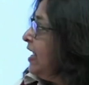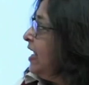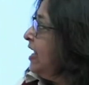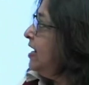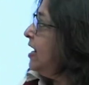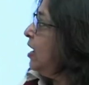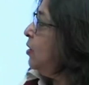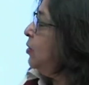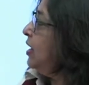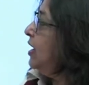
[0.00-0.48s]

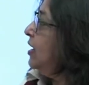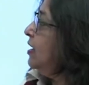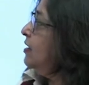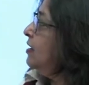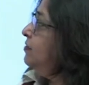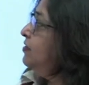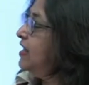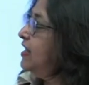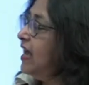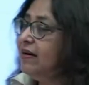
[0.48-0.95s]
Now,
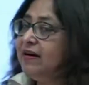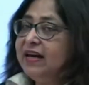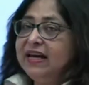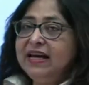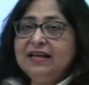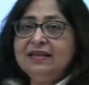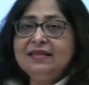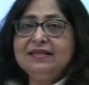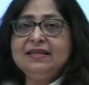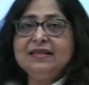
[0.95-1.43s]
there
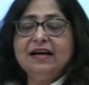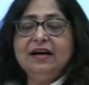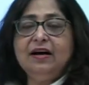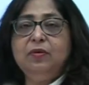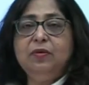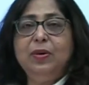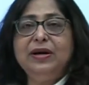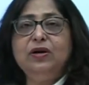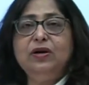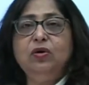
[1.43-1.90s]
is,
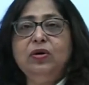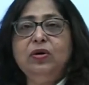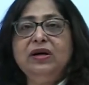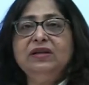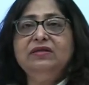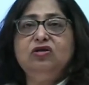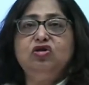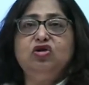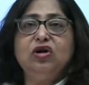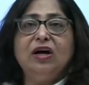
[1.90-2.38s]
when you look
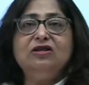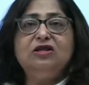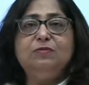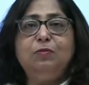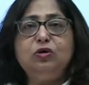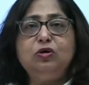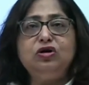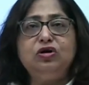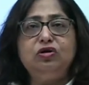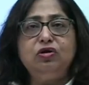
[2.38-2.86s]
at the
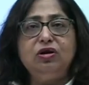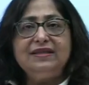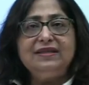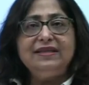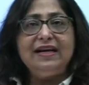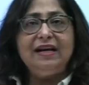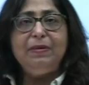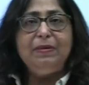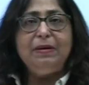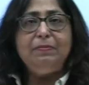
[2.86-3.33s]
transport across
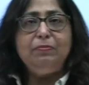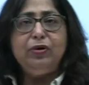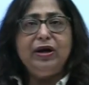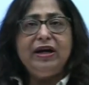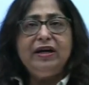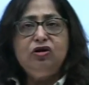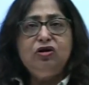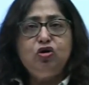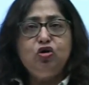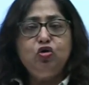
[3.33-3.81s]
cell
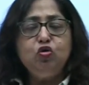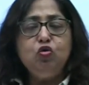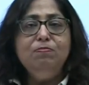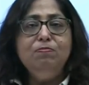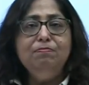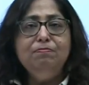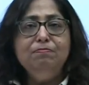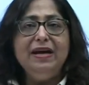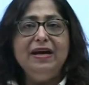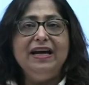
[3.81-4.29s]
membrane, two
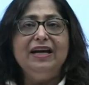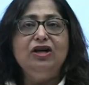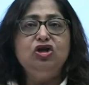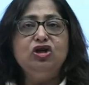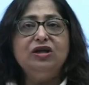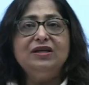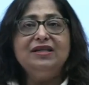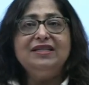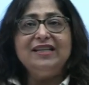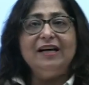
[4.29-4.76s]

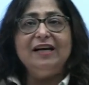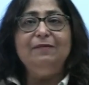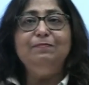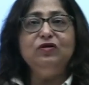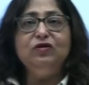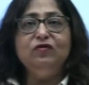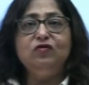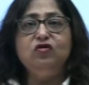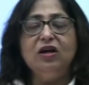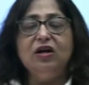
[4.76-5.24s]
major
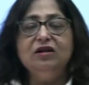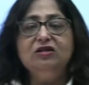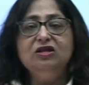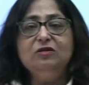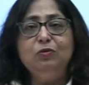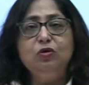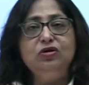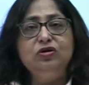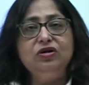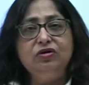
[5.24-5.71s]
types of
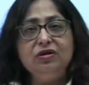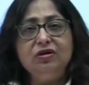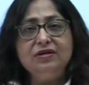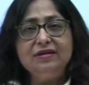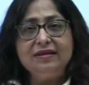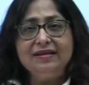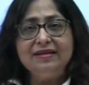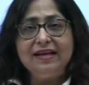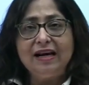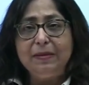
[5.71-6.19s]
transport across
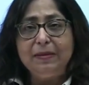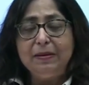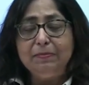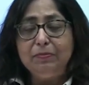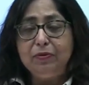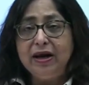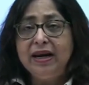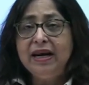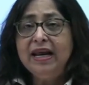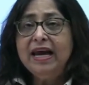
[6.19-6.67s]
the cell
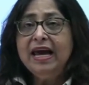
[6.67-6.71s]
membrane.